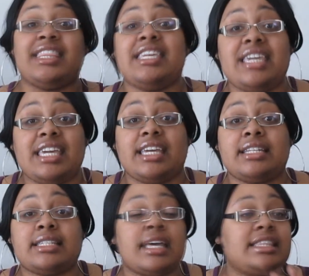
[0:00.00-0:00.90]
The
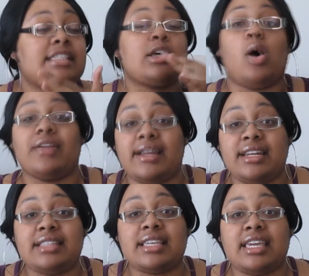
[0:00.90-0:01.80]
end. That's all I
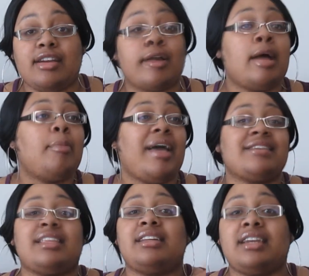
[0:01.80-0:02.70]
needed to hear.
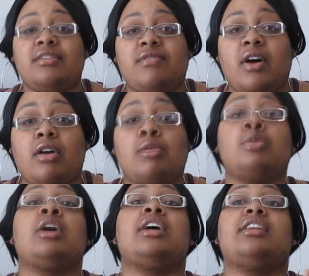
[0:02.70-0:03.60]
Pass that nigga the
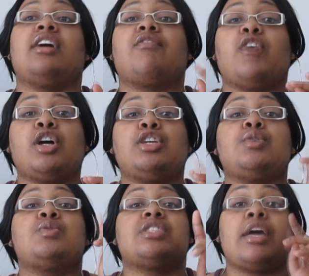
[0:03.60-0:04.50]
phone. Nigga, fuck
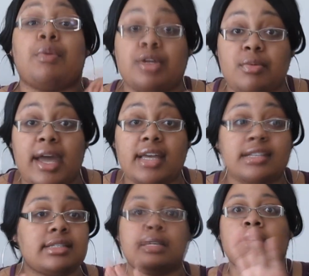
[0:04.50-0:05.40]
you. Stay where you
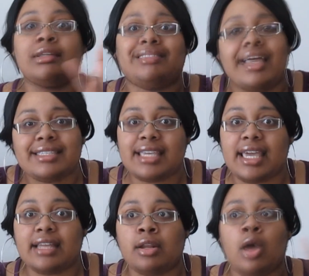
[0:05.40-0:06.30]
at. That's
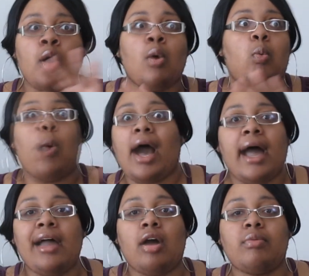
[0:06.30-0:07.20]
it.
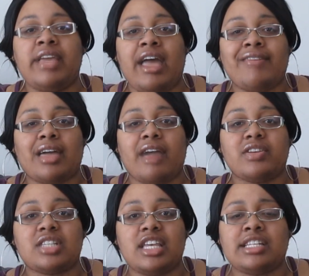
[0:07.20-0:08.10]
Why are we having
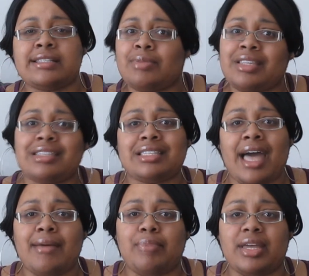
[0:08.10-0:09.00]
conversations with this
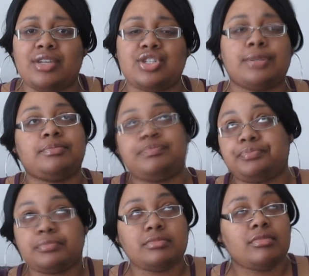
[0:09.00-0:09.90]
side bitch?
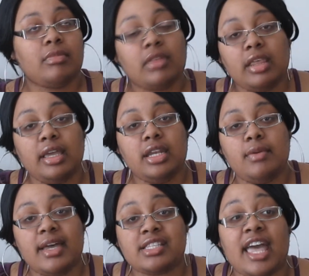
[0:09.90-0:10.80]

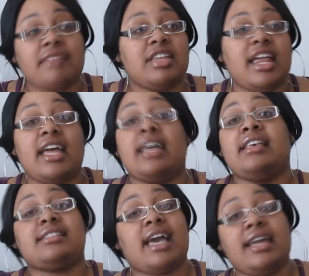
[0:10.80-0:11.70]
Anyway, so after that,
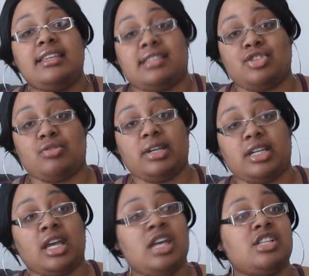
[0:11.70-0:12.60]
Scott needs a
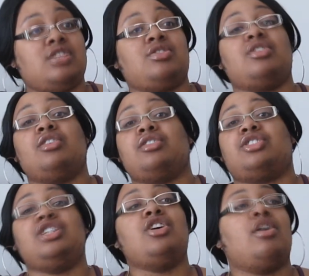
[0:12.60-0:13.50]
drink. So, girl,
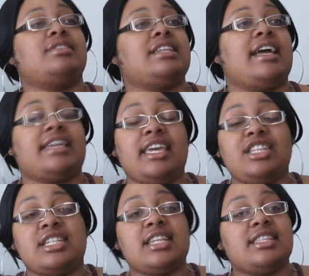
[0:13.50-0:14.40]
she go into that
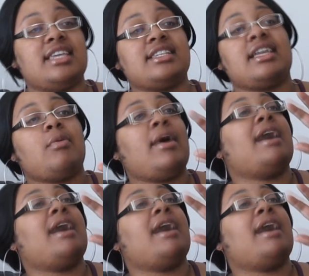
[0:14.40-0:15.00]
kitchen and takes that